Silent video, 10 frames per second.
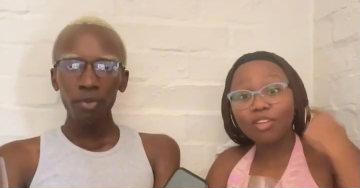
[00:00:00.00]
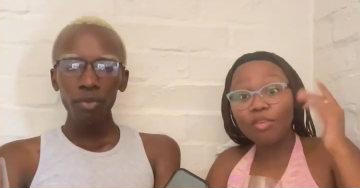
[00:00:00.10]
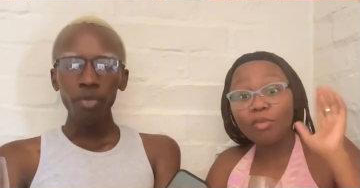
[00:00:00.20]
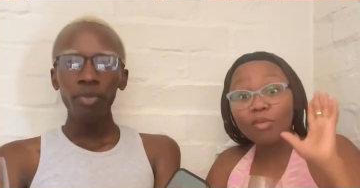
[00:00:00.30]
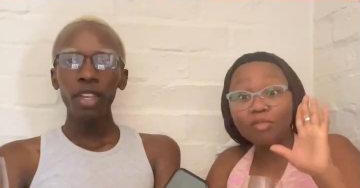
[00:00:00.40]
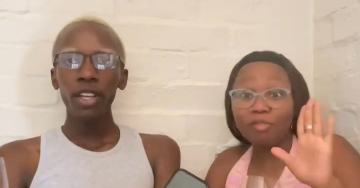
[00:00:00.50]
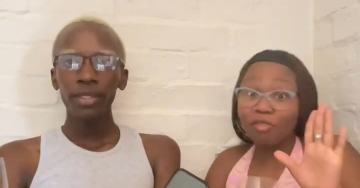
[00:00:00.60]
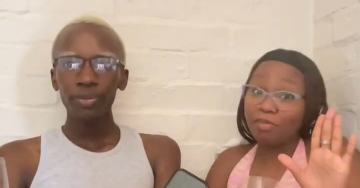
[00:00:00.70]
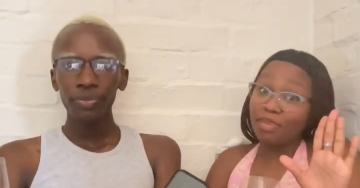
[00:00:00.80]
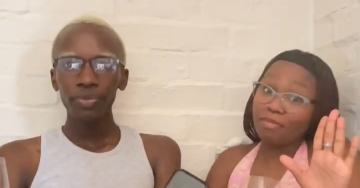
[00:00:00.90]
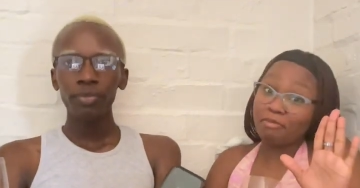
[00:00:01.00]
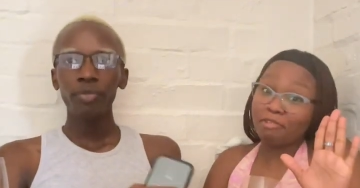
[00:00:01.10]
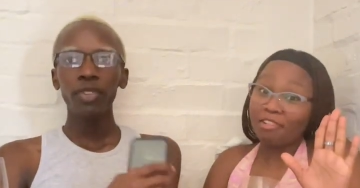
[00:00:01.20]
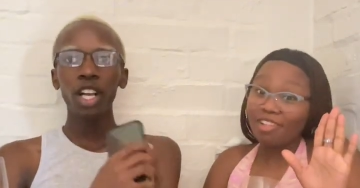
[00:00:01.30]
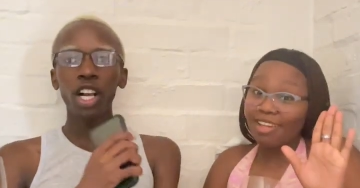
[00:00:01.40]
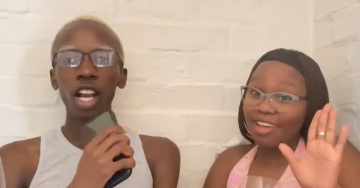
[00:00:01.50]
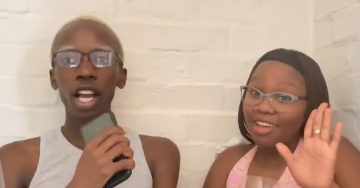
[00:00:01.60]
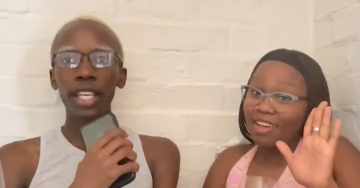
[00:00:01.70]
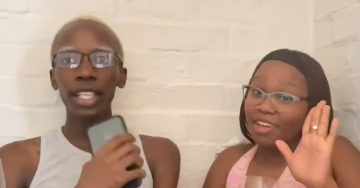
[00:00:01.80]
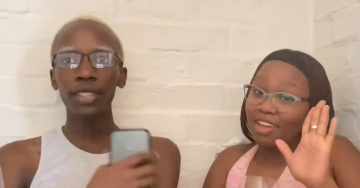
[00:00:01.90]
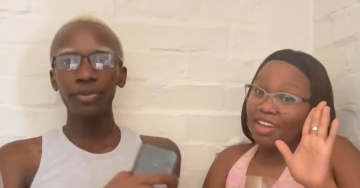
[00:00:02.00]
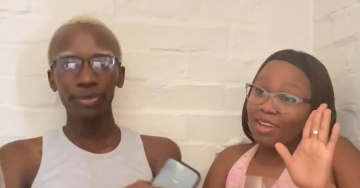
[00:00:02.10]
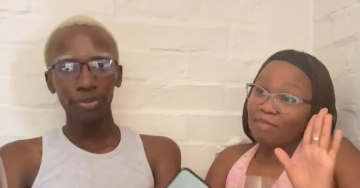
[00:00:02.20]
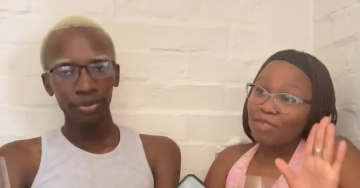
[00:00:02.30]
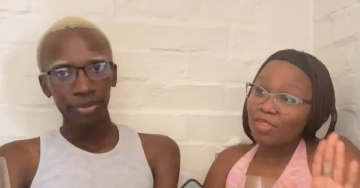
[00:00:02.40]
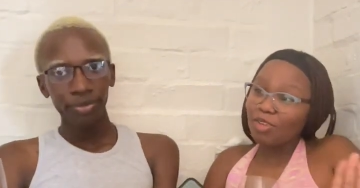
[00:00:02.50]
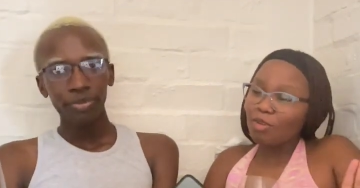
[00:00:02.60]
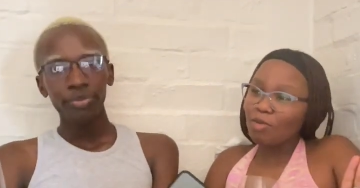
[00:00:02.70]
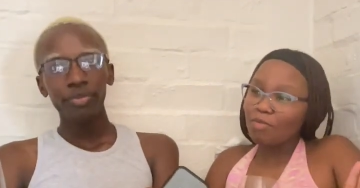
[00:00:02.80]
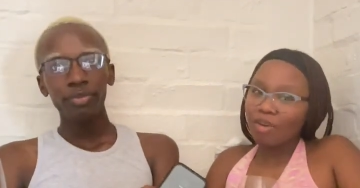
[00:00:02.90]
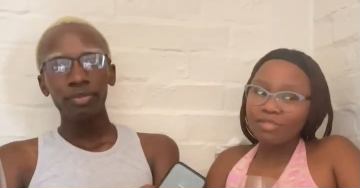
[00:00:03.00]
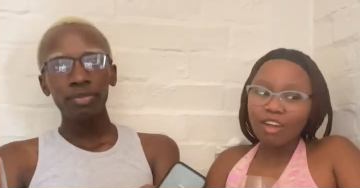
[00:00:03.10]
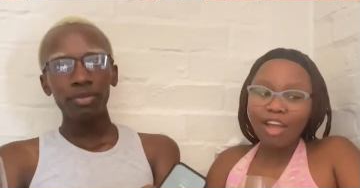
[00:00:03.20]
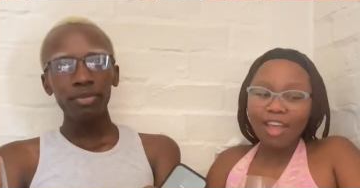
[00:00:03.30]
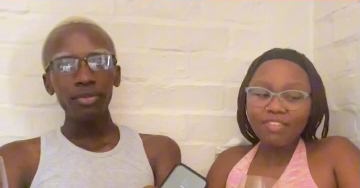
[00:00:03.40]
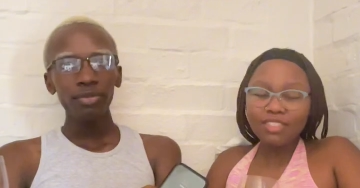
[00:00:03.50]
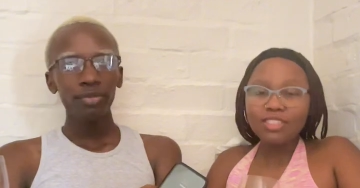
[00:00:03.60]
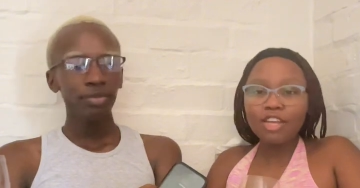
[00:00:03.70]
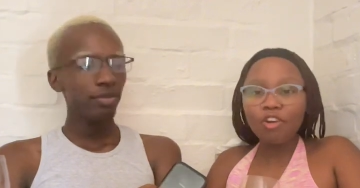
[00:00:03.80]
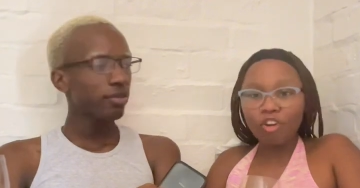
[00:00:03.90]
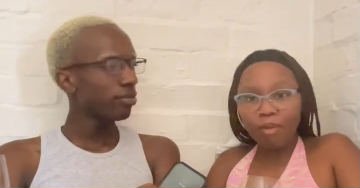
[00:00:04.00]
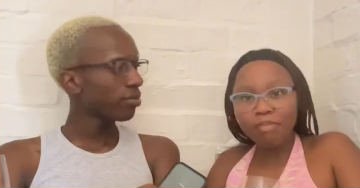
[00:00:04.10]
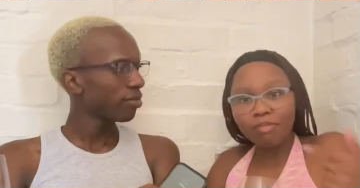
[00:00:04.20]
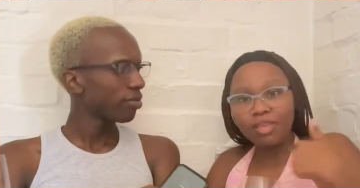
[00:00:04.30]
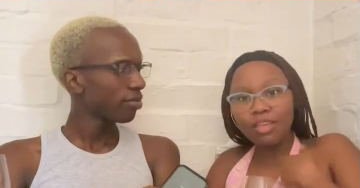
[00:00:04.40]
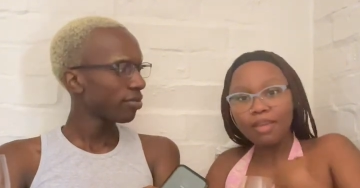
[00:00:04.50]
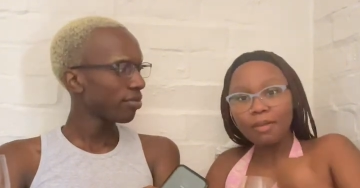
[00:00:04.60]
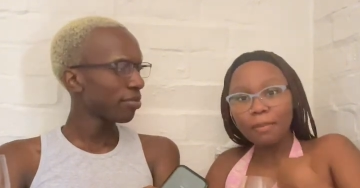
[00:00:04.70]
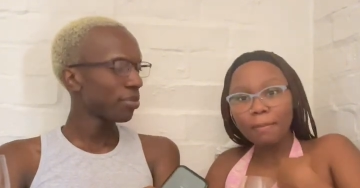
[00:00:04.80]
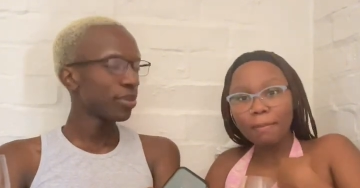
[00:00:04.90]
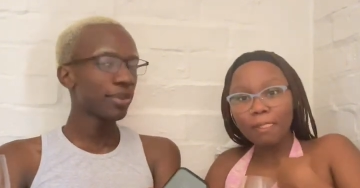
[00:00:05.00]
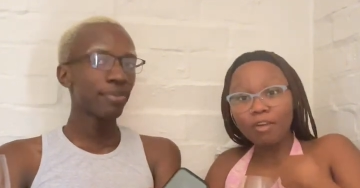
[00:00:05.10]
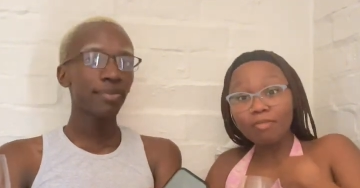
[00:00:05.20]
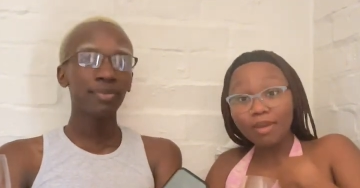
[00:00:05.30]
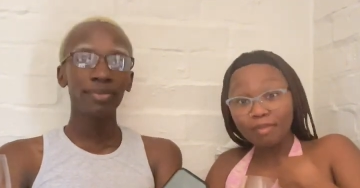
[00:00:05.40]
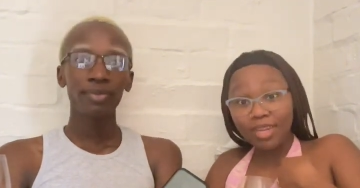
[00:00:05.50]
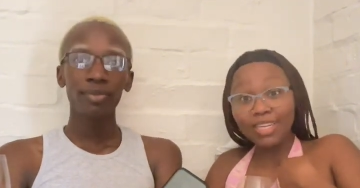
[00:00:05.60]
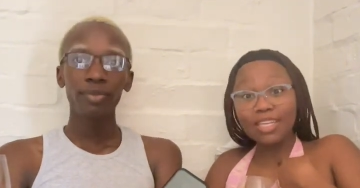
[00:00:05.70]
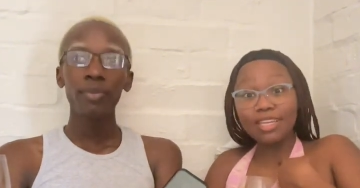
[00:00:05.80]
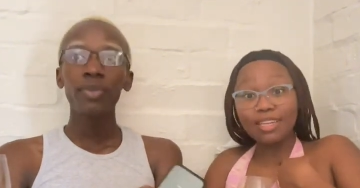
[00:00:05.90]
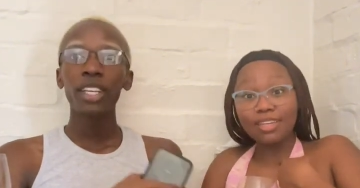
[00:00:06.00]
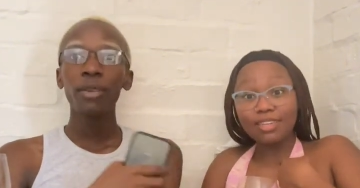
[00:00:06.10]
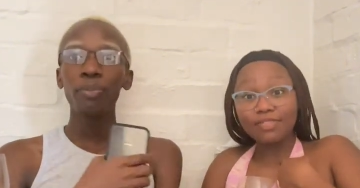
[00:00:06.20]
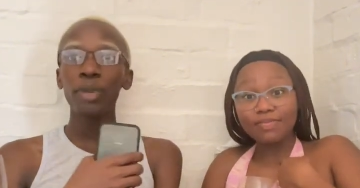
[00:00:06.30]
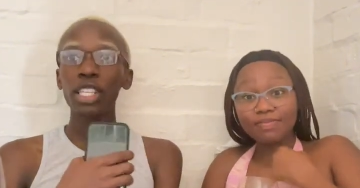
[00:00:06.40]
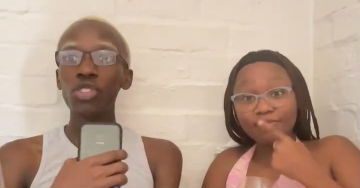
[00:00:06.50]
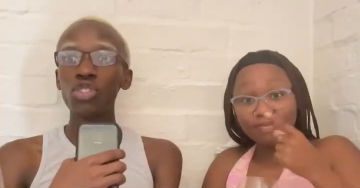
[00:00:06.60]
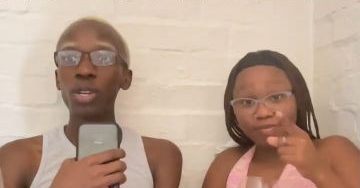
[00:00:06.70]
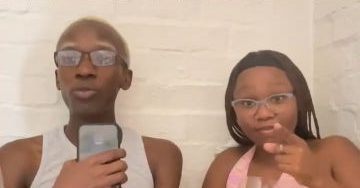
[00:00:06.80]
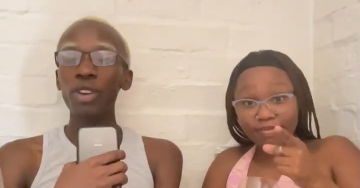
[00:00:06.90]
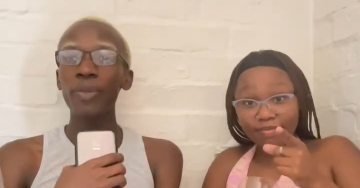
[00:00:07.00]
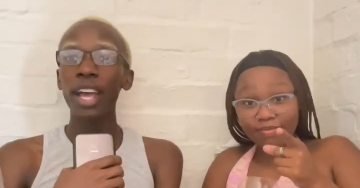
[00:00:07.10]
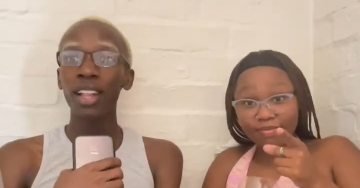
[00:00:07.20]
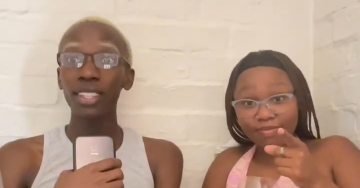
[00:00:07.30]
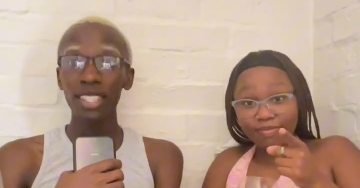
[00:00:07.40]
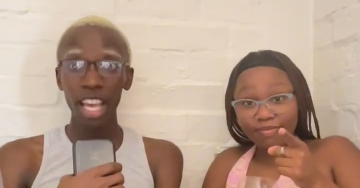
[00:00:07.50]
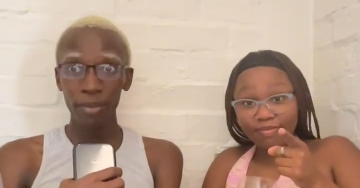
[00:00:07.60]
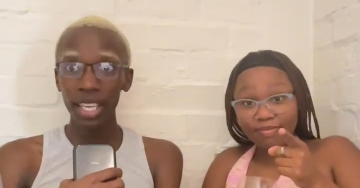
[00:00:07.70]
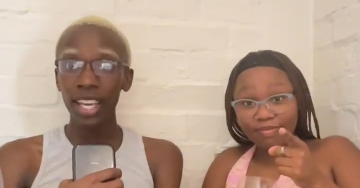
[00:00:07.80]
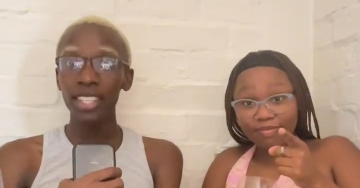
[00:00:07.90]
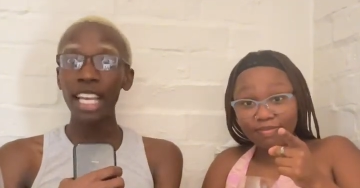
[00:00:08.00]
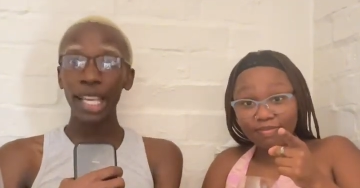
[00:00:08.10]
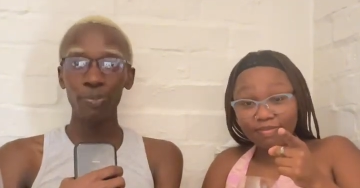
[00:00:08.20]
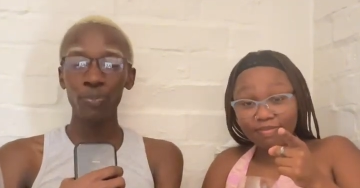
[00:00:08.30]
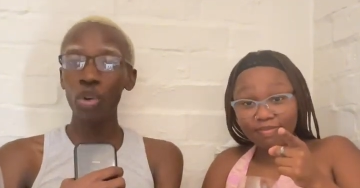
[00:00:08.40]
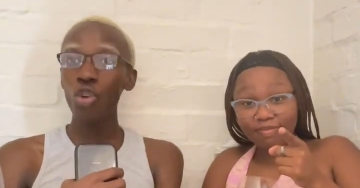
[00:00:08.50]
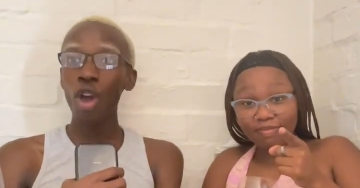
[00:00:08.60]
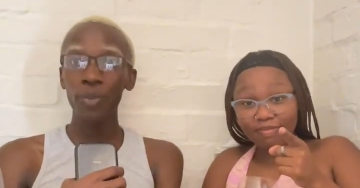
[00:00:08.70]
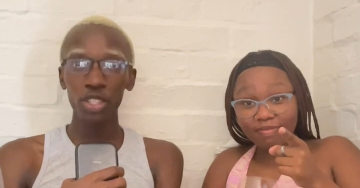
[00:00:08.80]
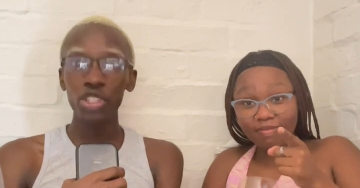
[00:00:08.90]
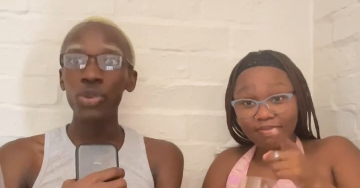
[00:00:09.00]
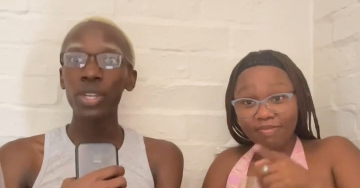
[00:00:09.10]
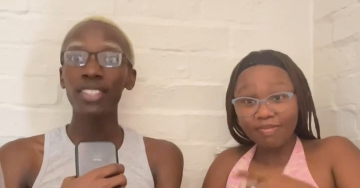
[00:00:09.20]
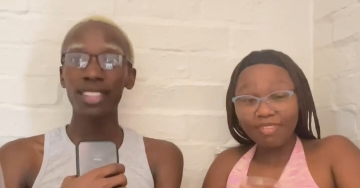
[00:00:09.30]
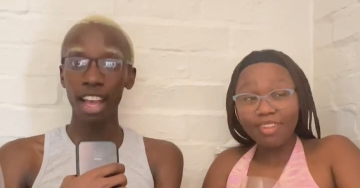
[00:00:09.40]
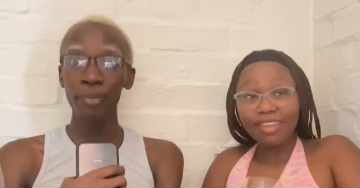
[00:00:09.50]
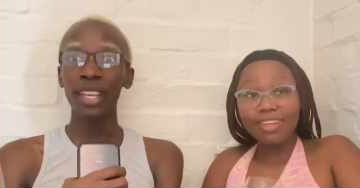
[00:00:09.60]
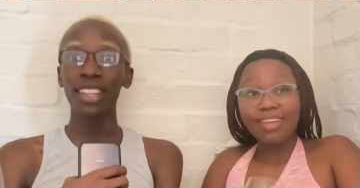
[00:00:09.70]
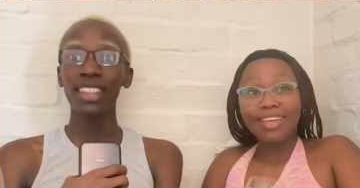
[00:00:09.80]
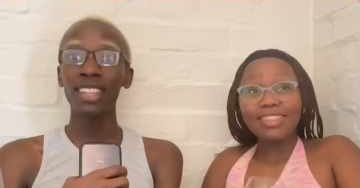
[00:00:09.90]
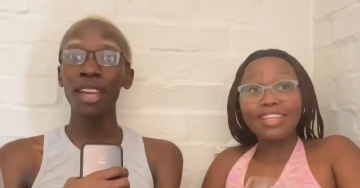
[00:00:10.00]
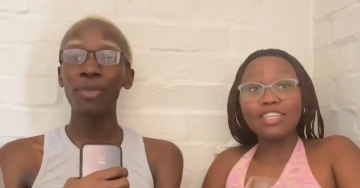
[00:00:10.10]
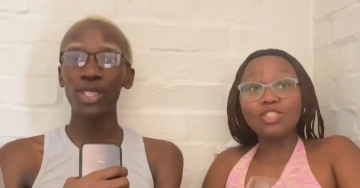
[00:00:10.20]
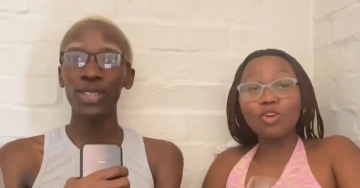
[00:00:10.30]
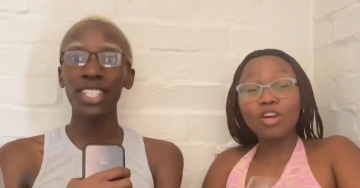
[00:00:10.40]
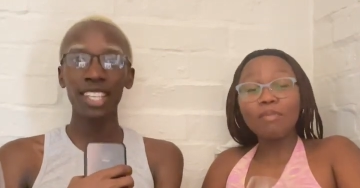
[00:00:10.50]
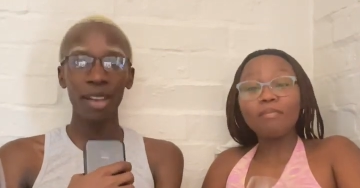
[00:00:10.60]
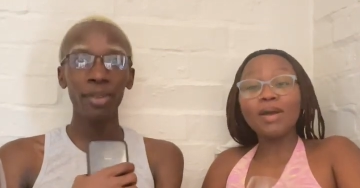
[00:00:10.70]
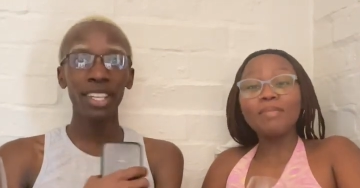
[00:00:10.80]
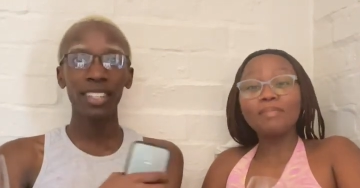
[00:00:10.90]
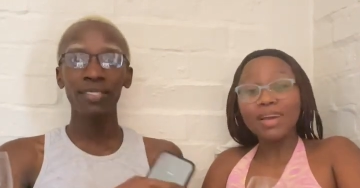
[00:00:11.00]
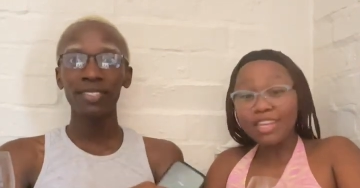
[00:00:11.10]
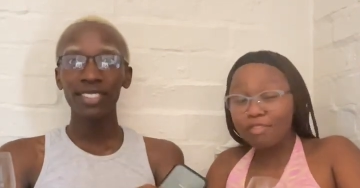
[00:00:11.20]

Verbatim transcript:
Speaker 1: Not all of you people. Clock it. But they're all bums. Ever since they robbed me of my
Speaker 2: money beach trip from hell. It's coming, guys. I promise you, it's coming. The they episode is coming. My
Speaker 1: money